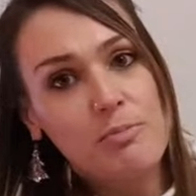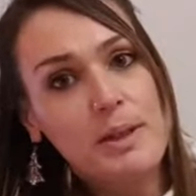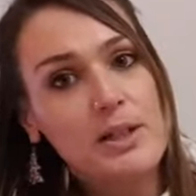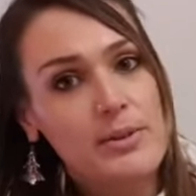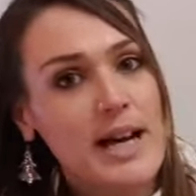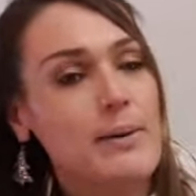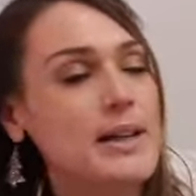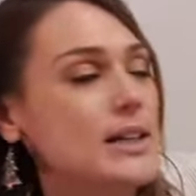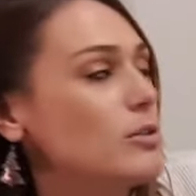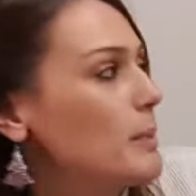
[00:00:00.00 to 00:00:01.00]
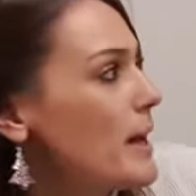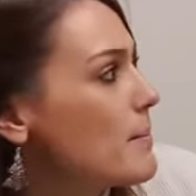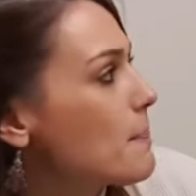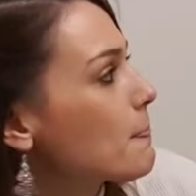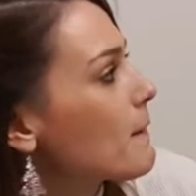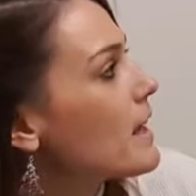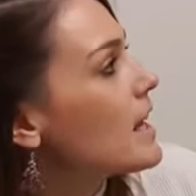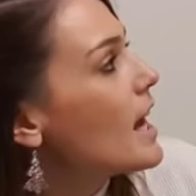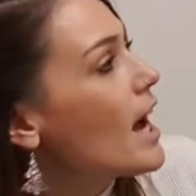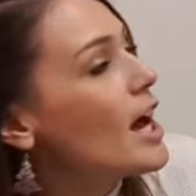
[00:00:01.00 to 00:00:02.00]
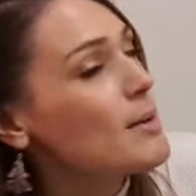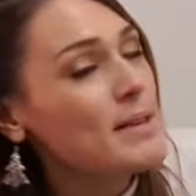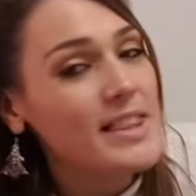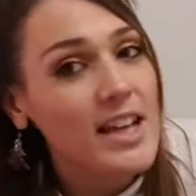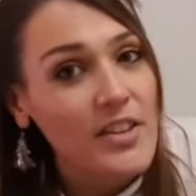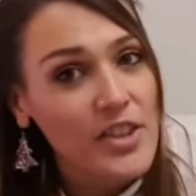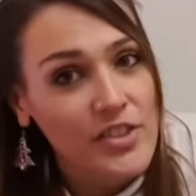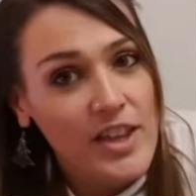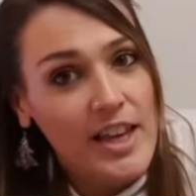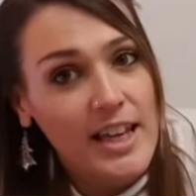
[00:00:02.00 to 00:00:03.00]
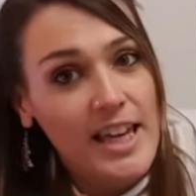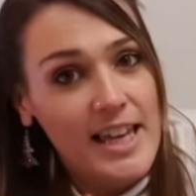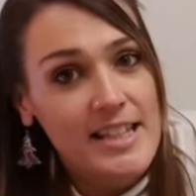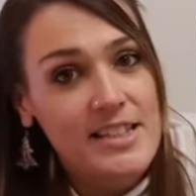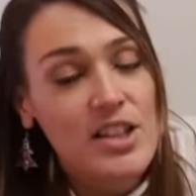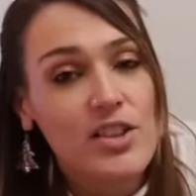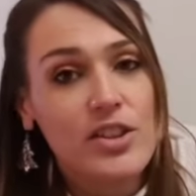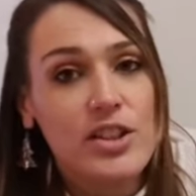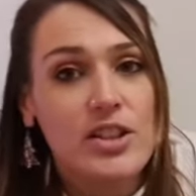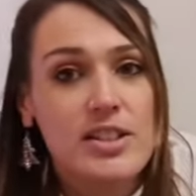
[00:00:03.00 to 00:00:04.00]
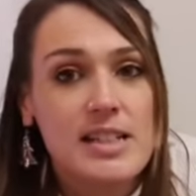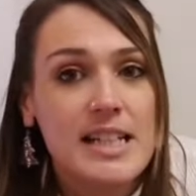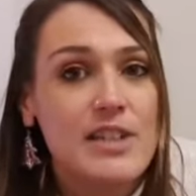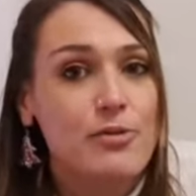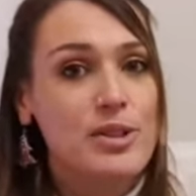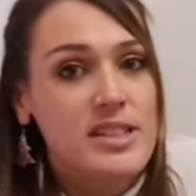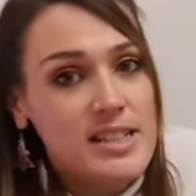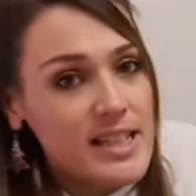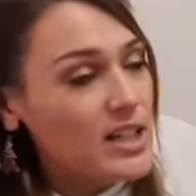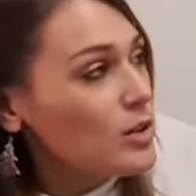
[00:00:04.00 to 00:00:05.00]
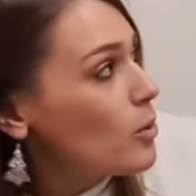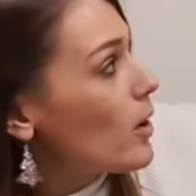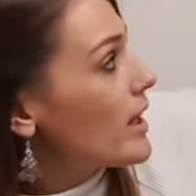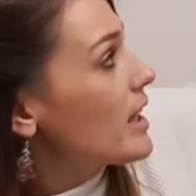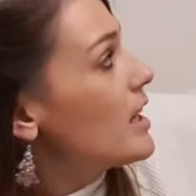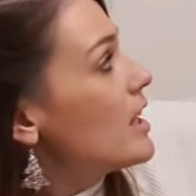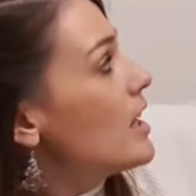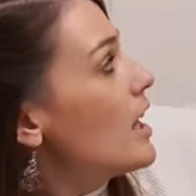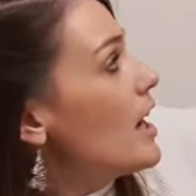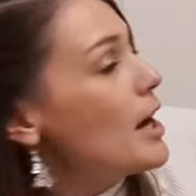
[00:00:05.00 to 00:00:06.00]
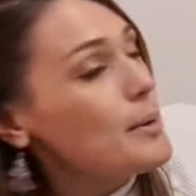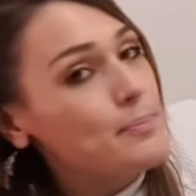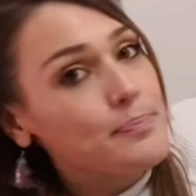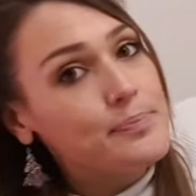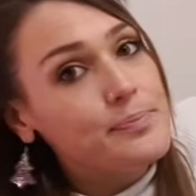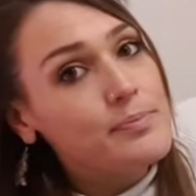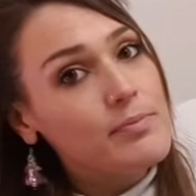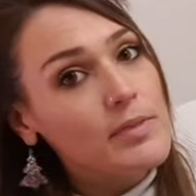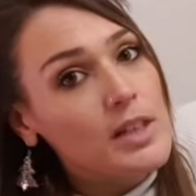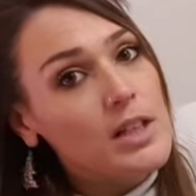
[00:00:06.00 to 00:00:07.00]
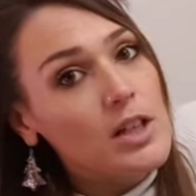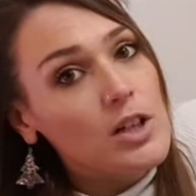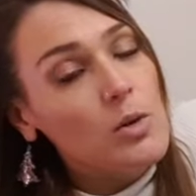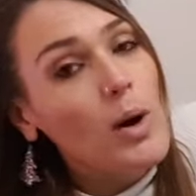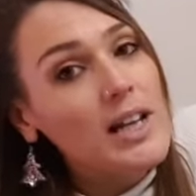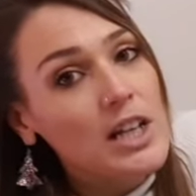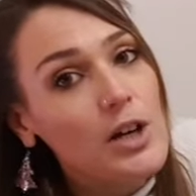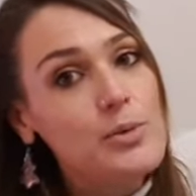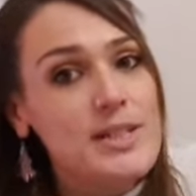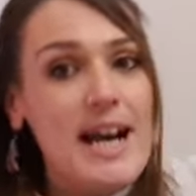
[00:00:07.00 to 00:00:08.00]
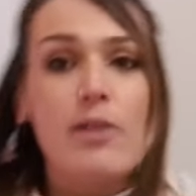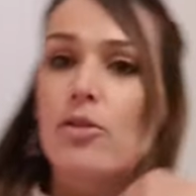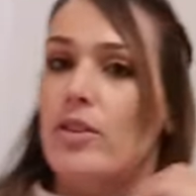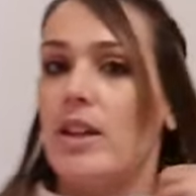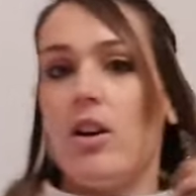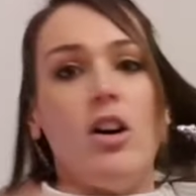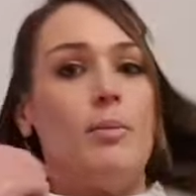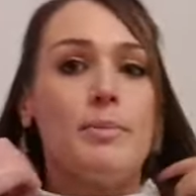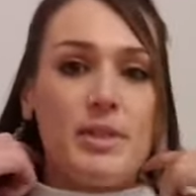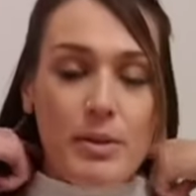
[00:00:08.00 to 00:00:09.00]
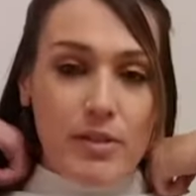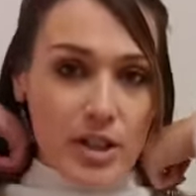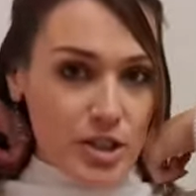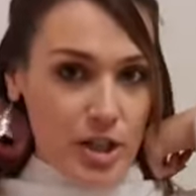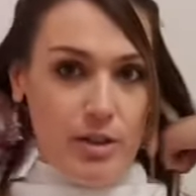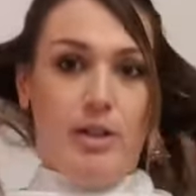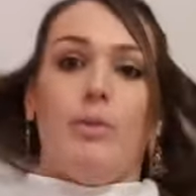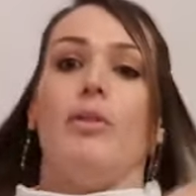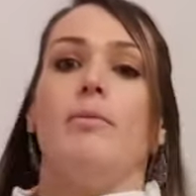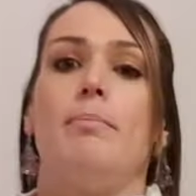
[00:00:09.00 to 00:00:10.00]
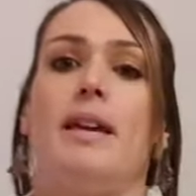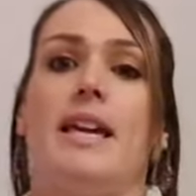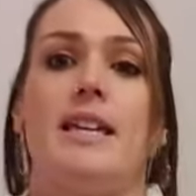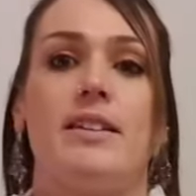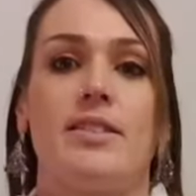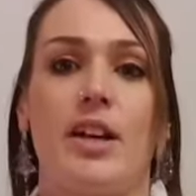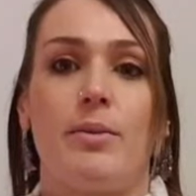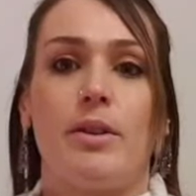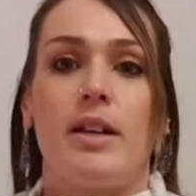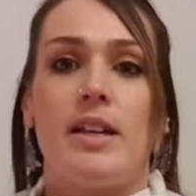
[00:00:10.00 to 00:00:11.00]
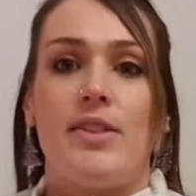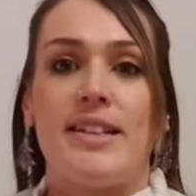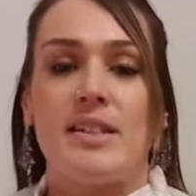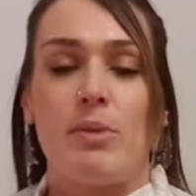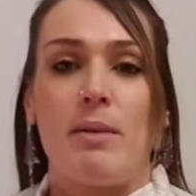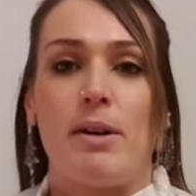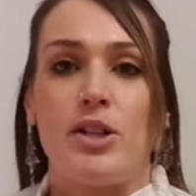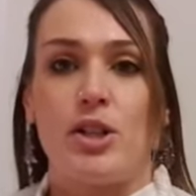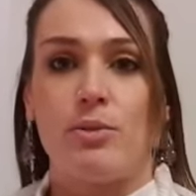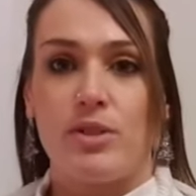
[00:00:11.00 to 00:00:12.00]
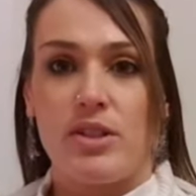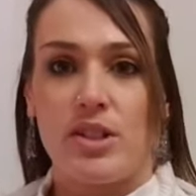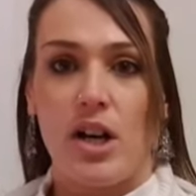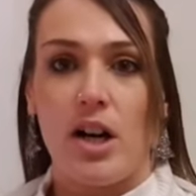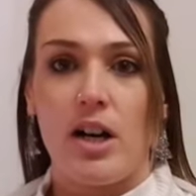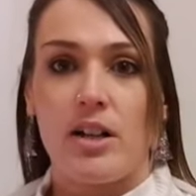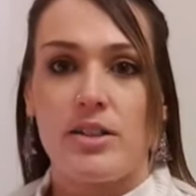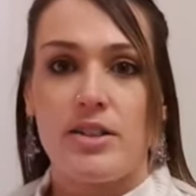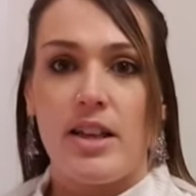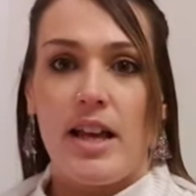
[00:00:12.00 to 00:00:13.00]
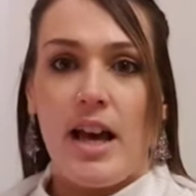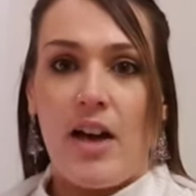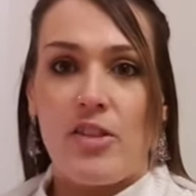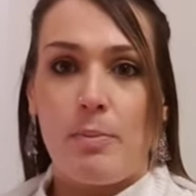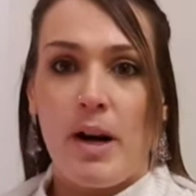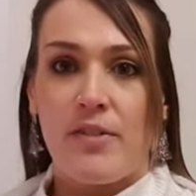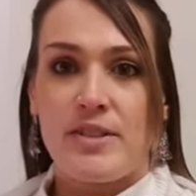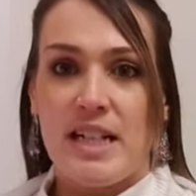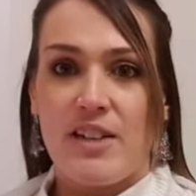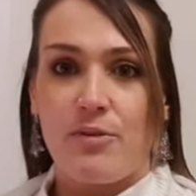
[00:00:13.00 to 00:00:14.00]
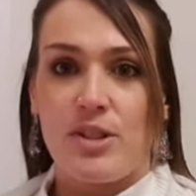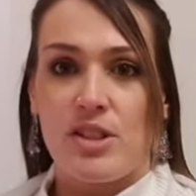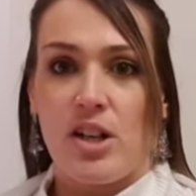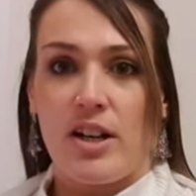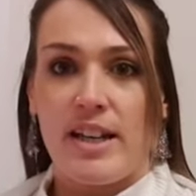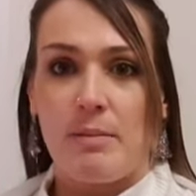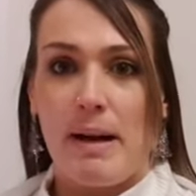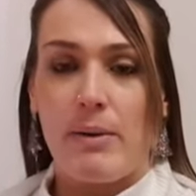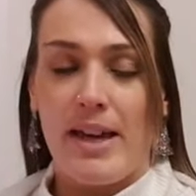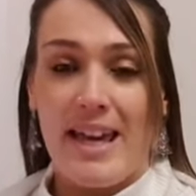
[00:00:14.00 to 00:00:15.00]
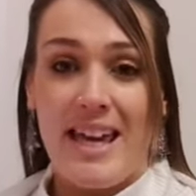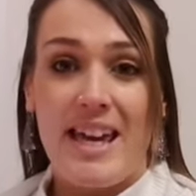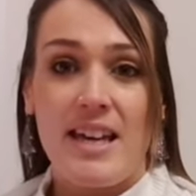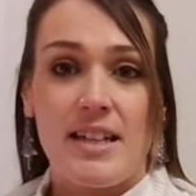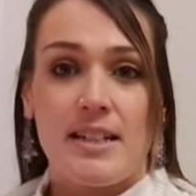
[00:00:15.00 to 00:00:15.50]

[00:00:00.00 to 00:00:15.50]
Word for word: of balloon out a little bit. Um, the other thing is that the sleeve was sitting quite um, quite low down on the arm. So if I show you on me, so this is where my shoulder starts and the puff sleeve was starting about here.